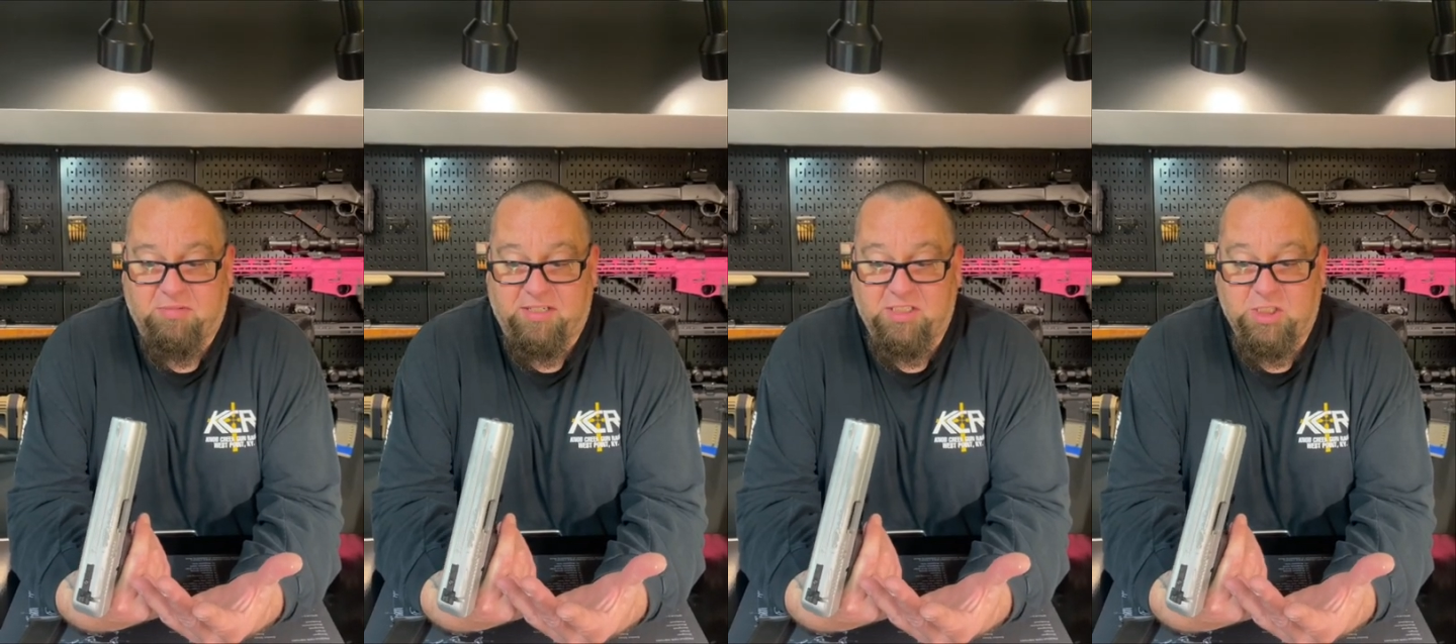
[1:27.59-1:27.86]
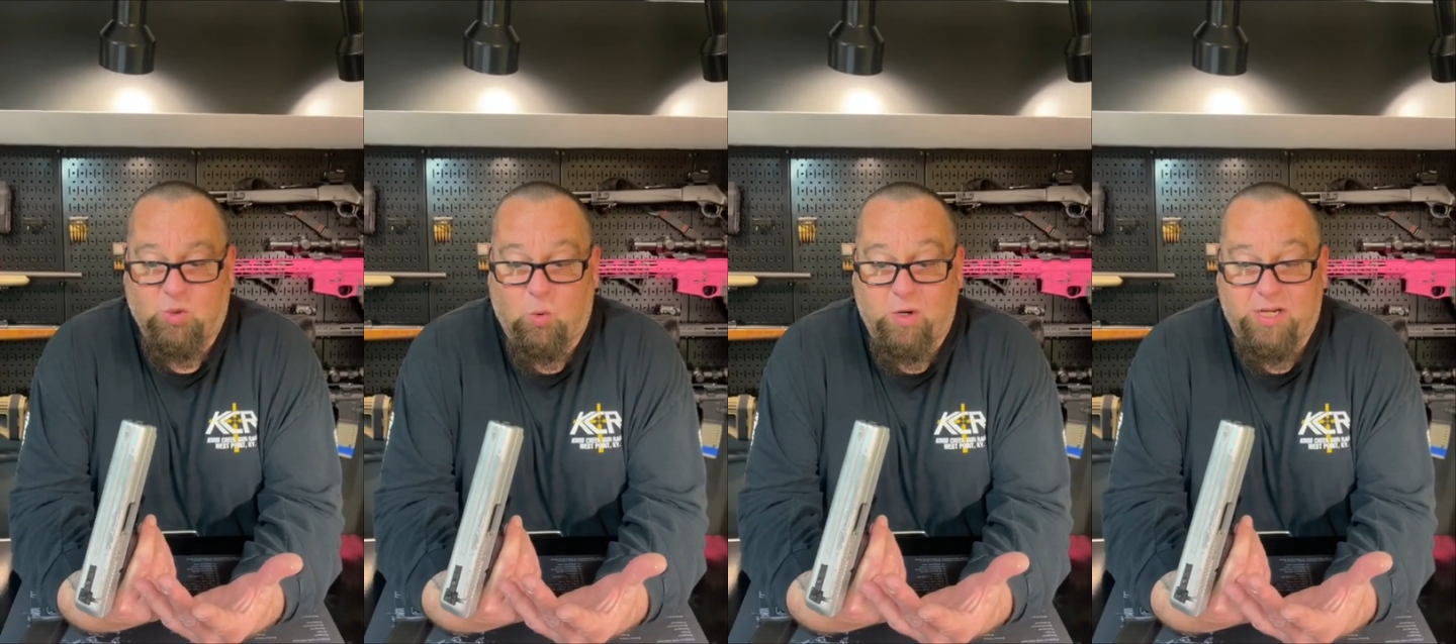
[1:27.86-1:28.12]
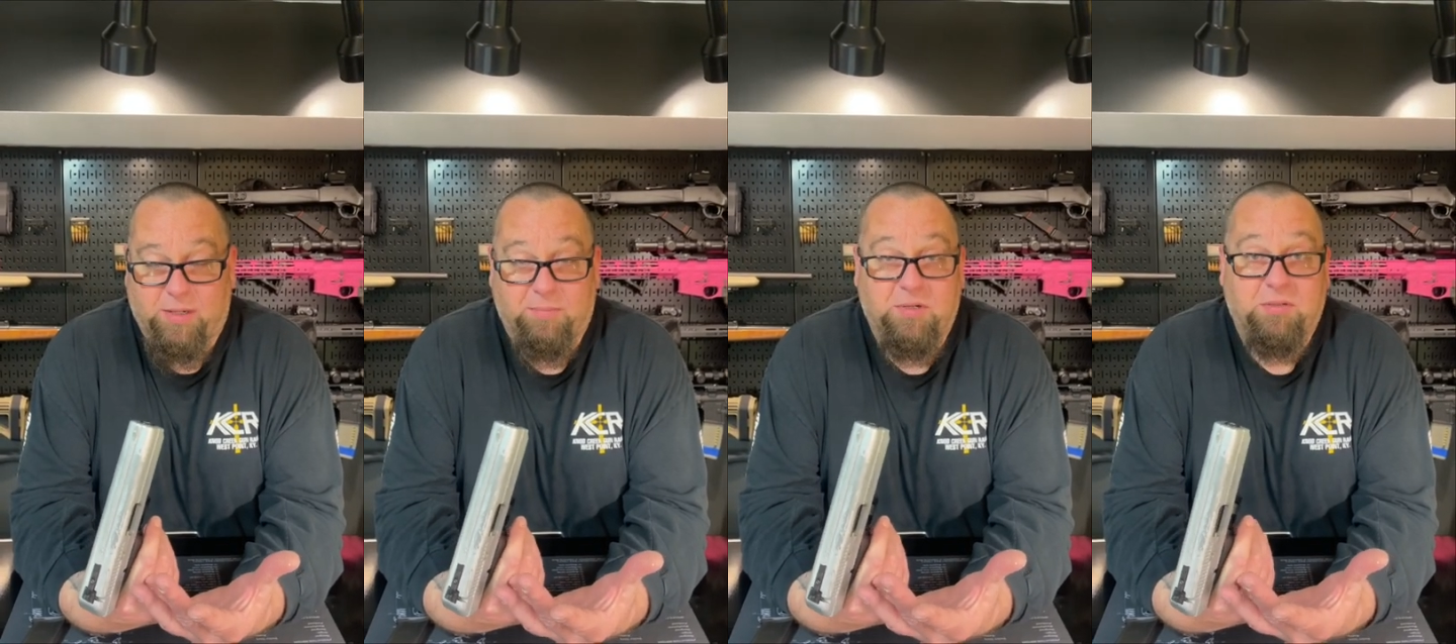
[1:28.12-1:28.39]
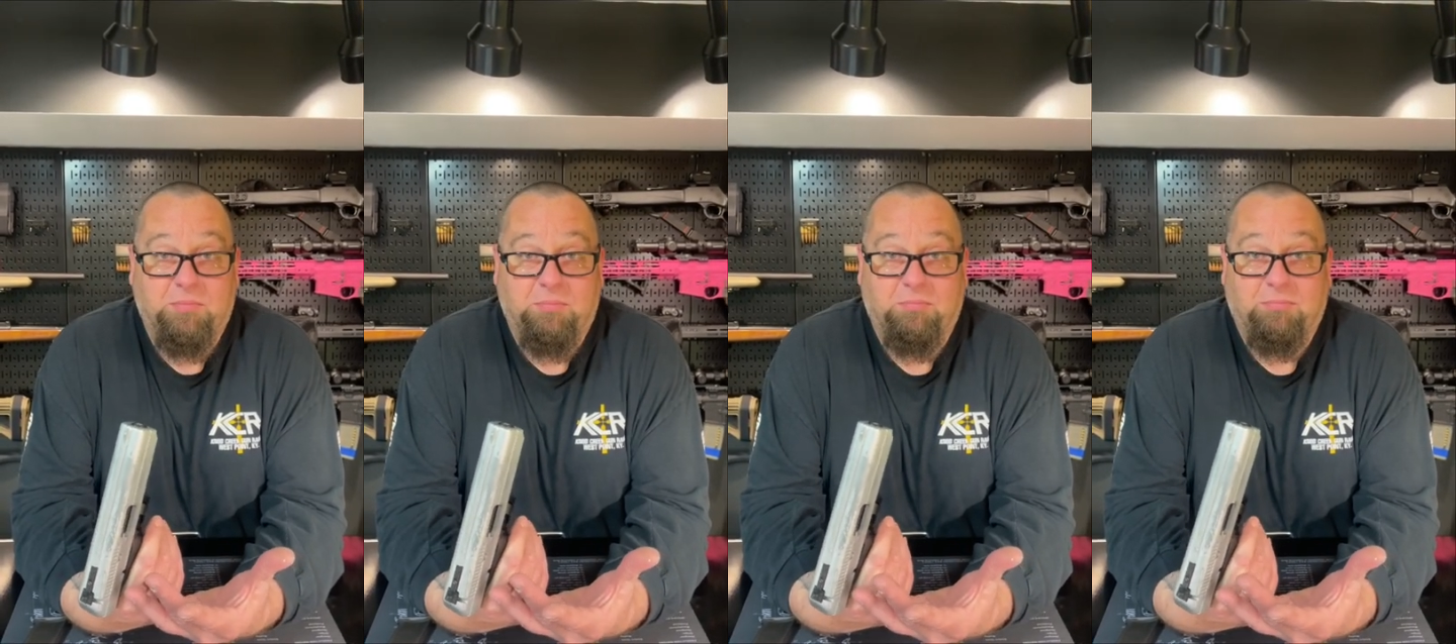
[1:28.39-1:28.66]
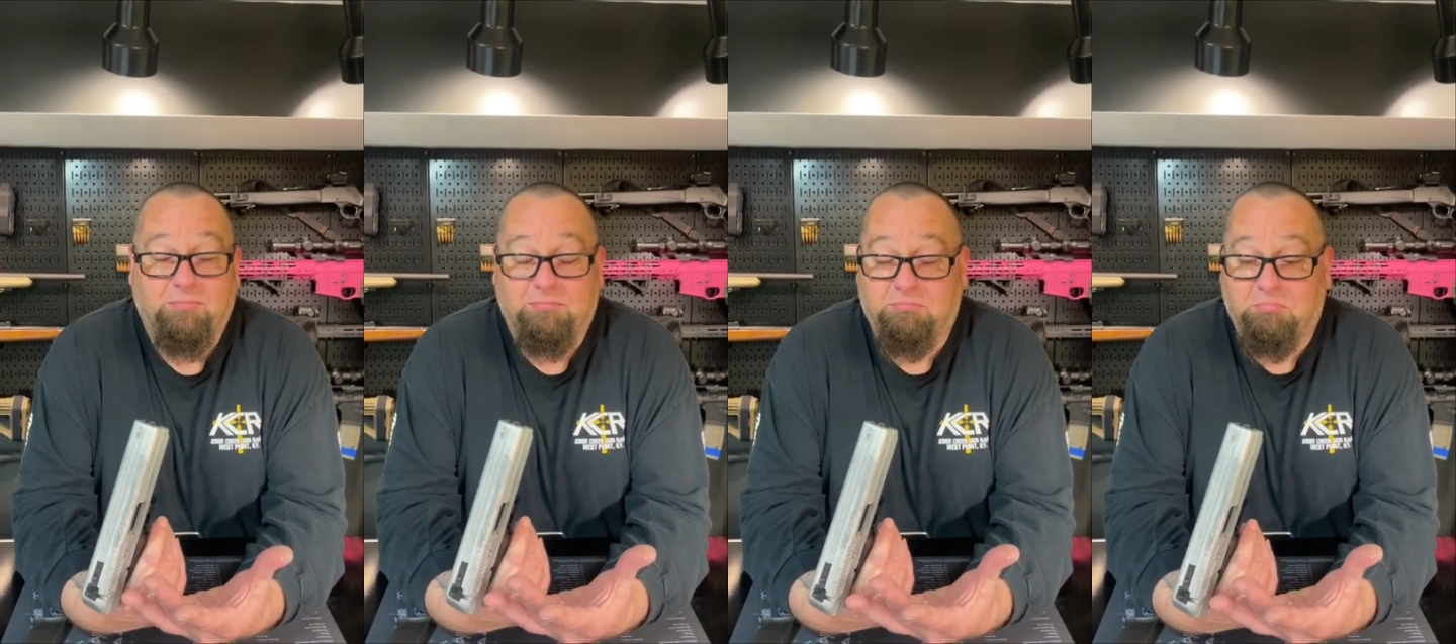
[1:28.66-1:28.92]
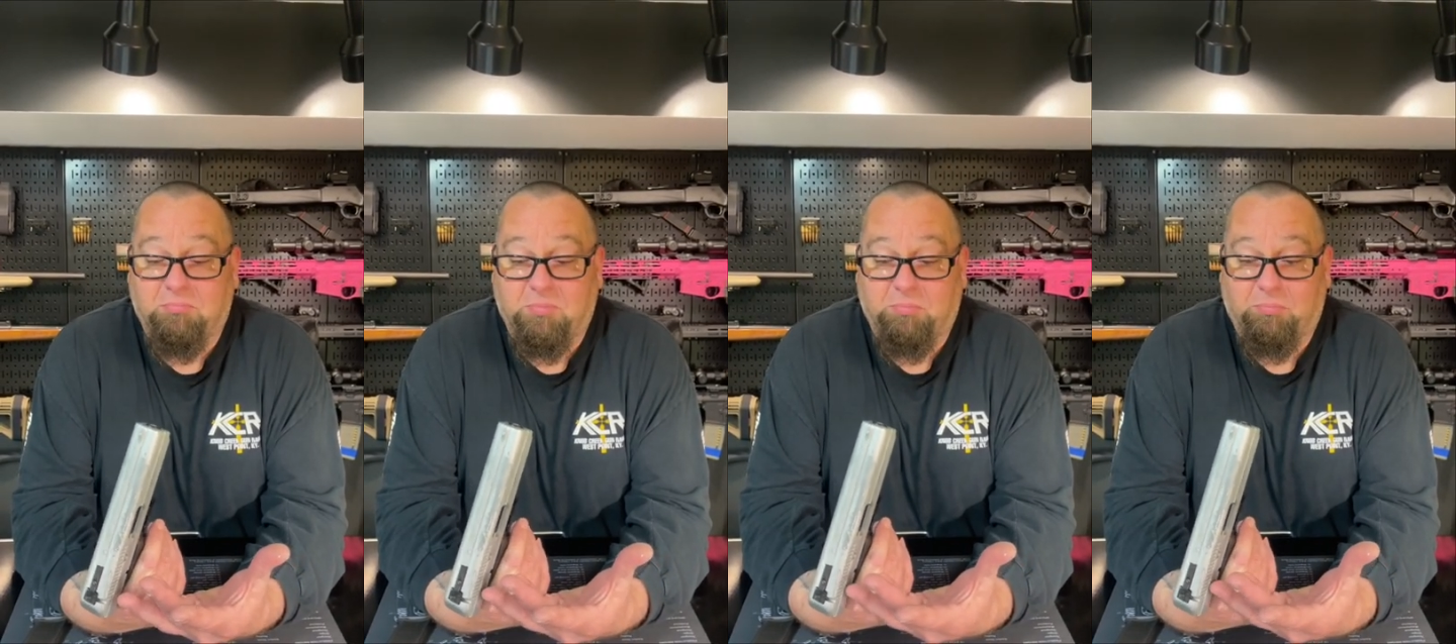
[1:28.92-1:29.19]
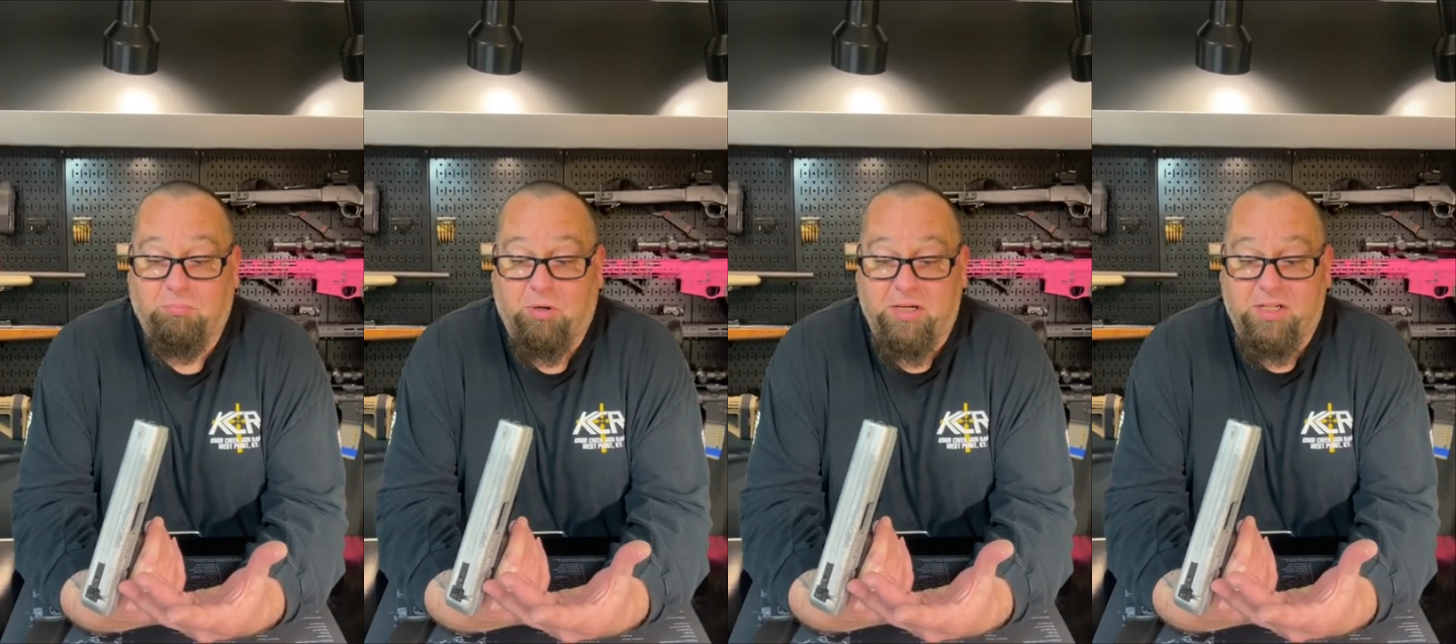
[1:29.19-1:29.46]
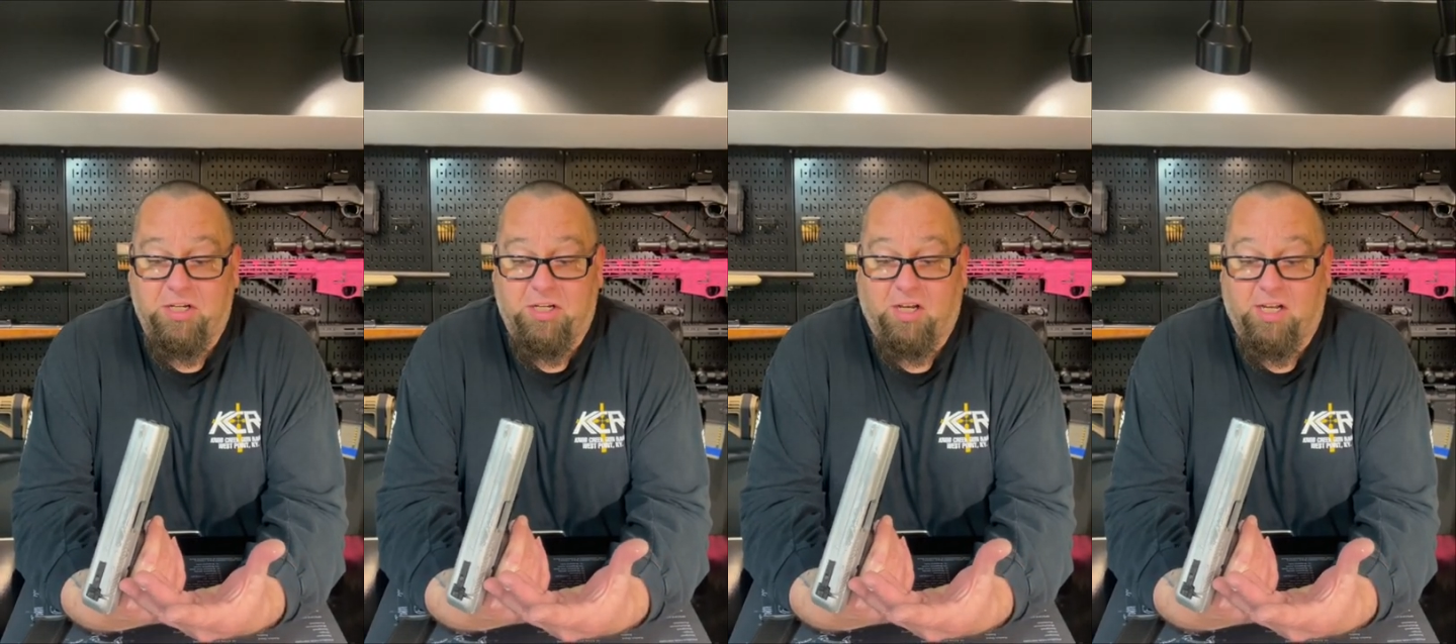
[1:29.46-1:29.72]
It squibbed pretty
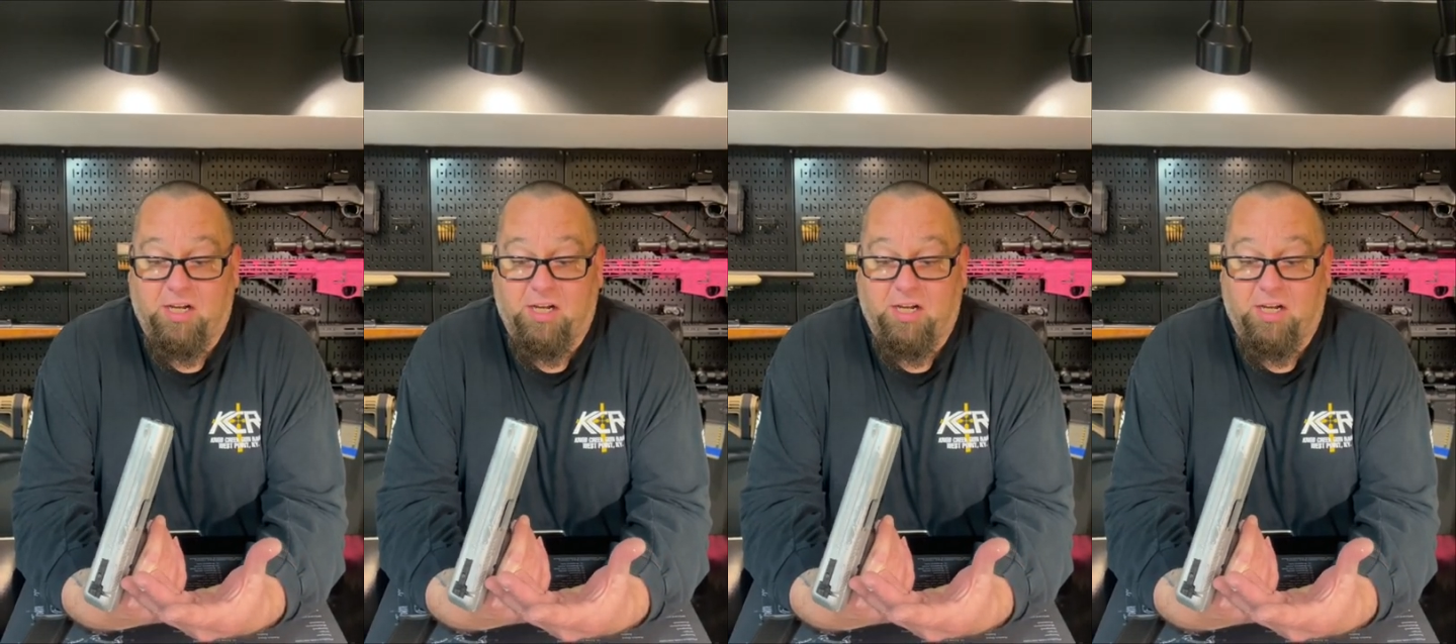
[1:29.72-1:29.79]
good,